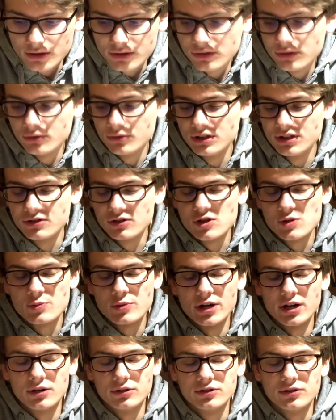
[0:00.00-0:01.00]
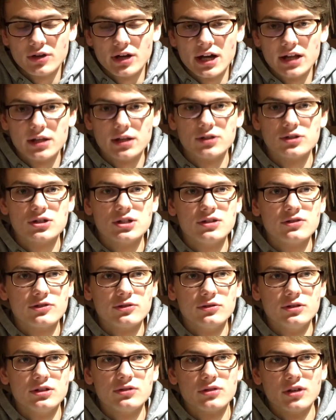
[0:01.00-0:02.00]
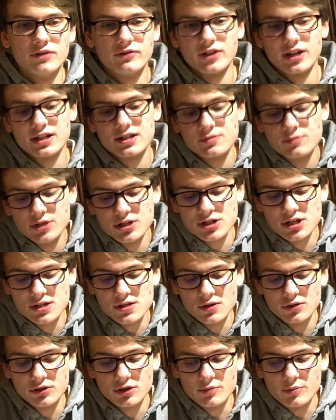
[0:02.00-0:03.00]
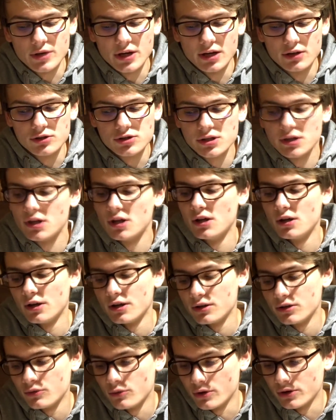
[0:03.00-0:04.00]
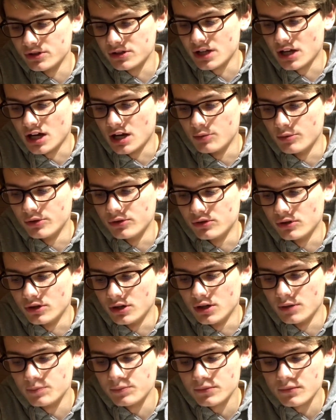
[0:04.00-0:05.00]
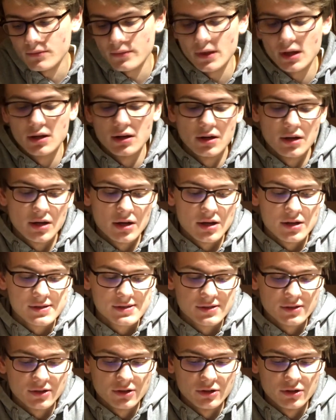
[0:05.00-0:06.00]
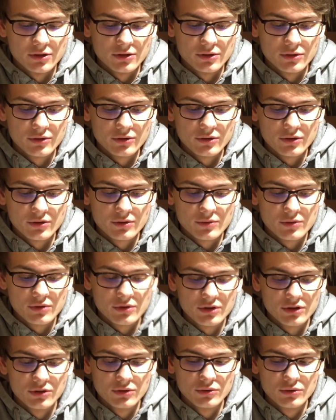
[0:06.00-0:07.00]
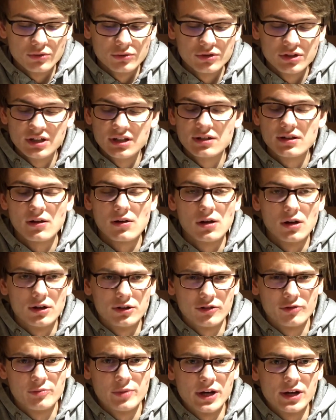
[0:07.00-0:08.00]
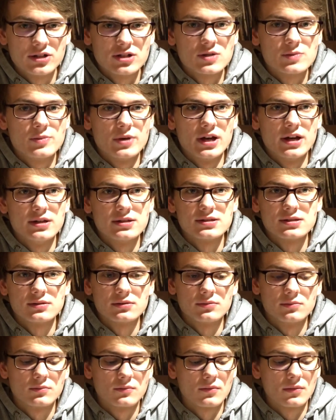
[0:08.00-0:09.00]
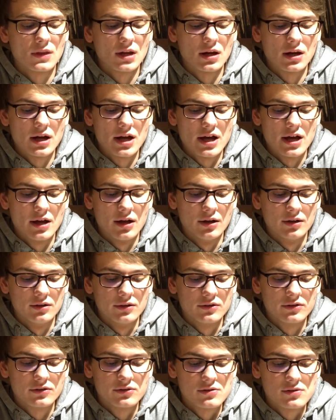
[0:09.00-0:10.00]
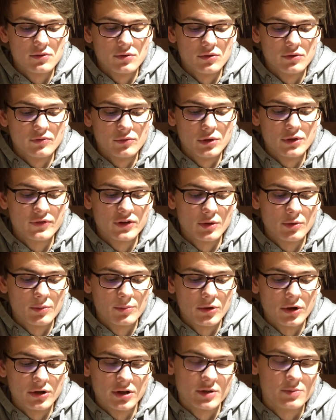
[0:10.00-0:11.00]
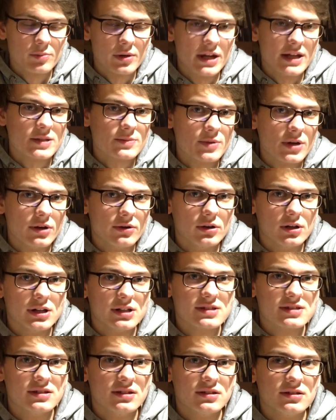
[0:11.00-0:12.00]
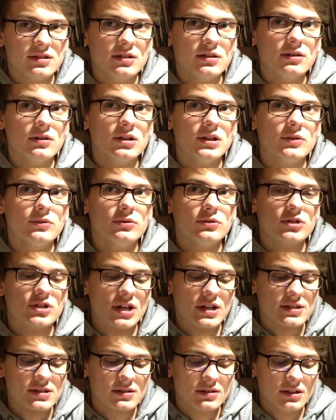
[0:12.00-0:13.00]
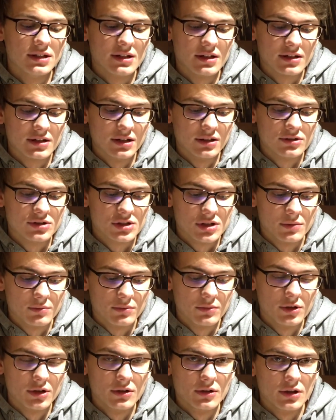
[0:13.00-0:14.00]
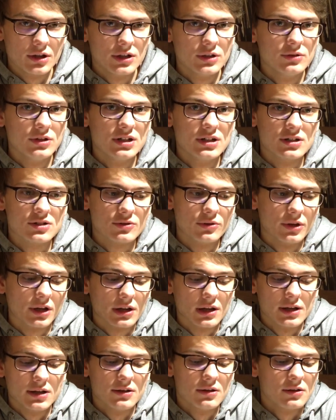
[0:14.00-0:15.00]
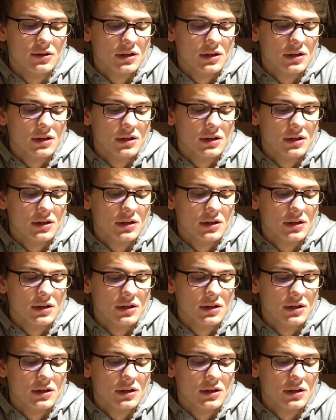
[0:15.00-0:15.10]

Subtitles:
you need to spread out your energies, you need to have XP shares on your bench, you want Garbodor, so you need a lot of bench space. And if your opponent plays Parallel City, you just need a kick chip. You need it quickly.